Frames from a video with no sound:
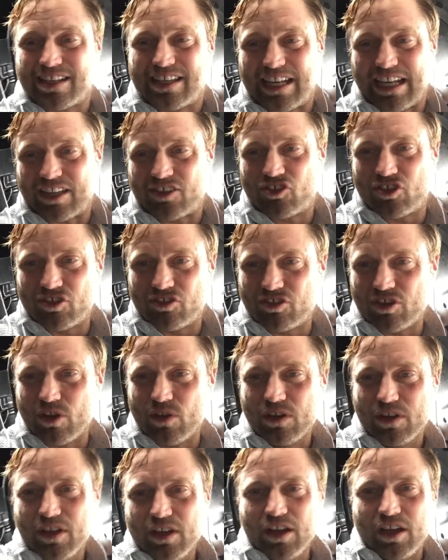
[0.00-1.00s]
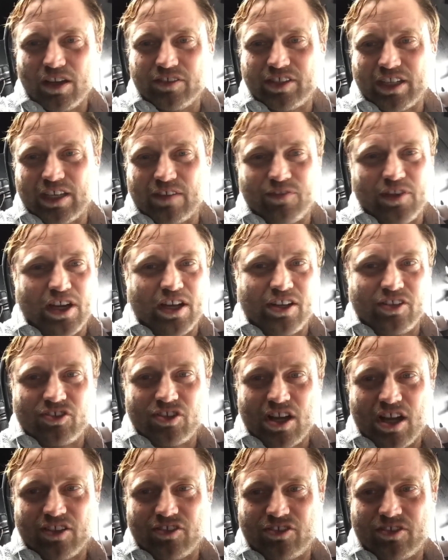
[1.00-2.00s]
connection, so I'll take advantage and
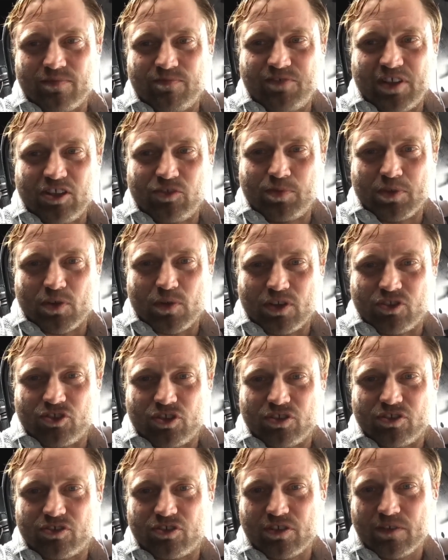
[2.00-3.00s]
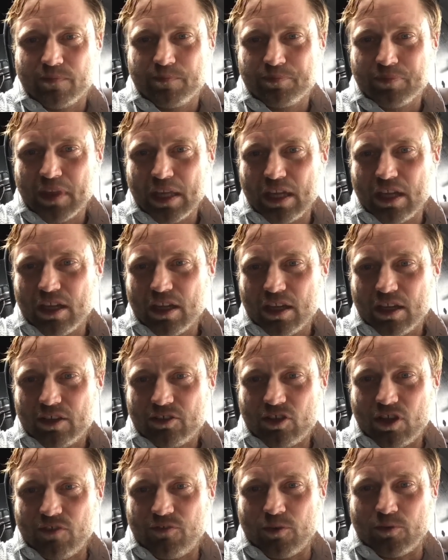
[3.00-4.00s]
answer some Facebook questions.
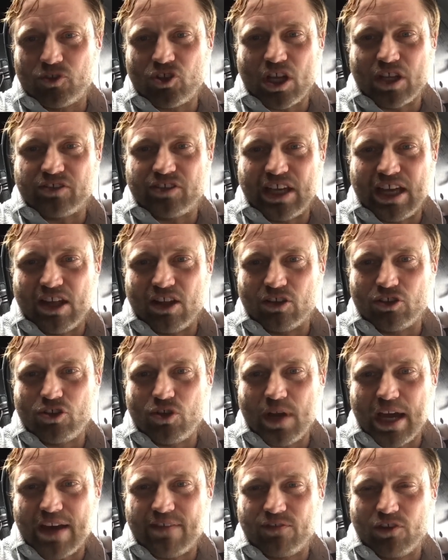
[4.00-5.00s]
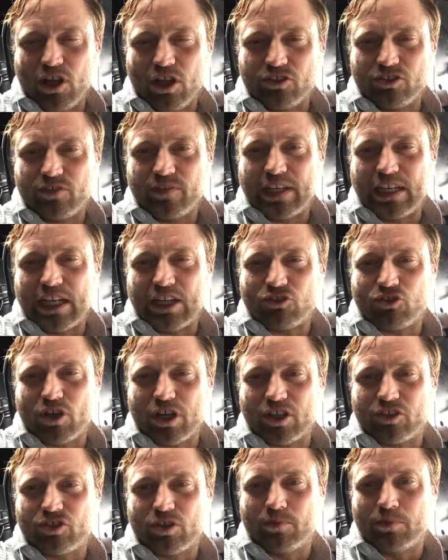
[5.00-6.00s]
So from Chantal, you have lots of
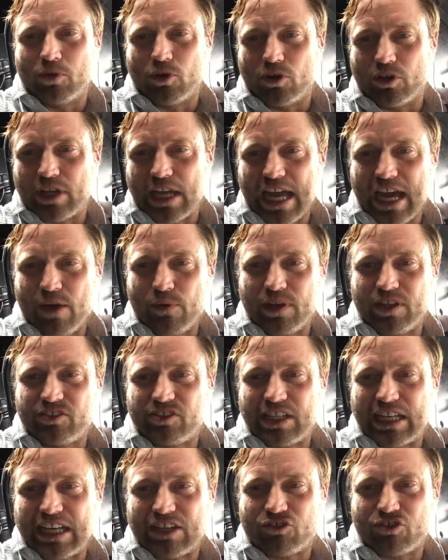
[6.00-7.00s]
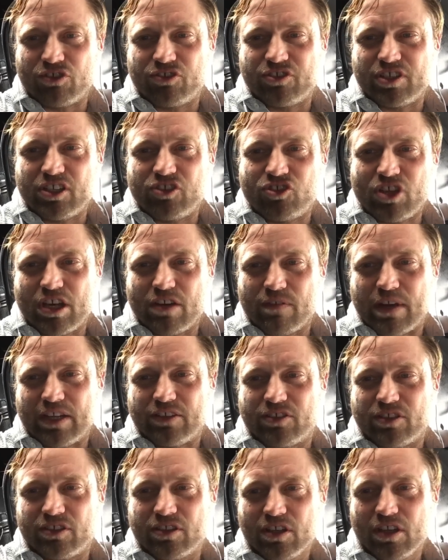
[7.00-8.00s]
electronics on board. How is the electricity
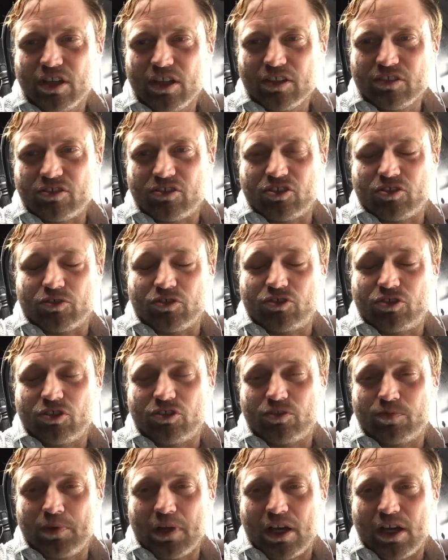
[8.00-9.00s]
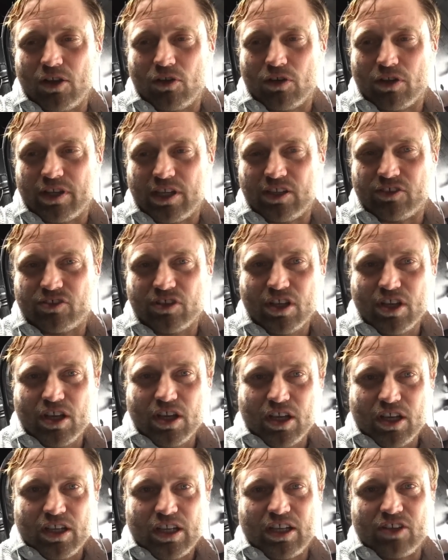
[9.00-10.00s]
generated to supply all of these?
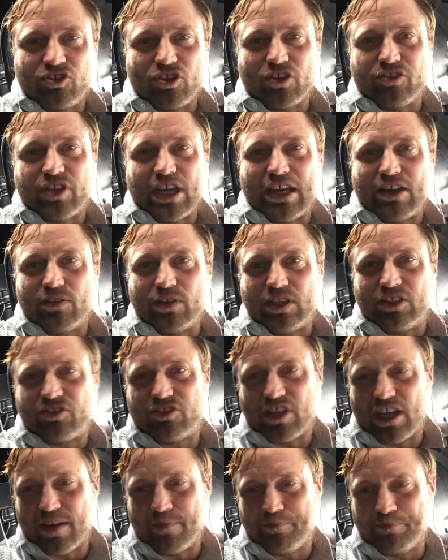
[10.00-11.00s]
Yes, Chantal, it's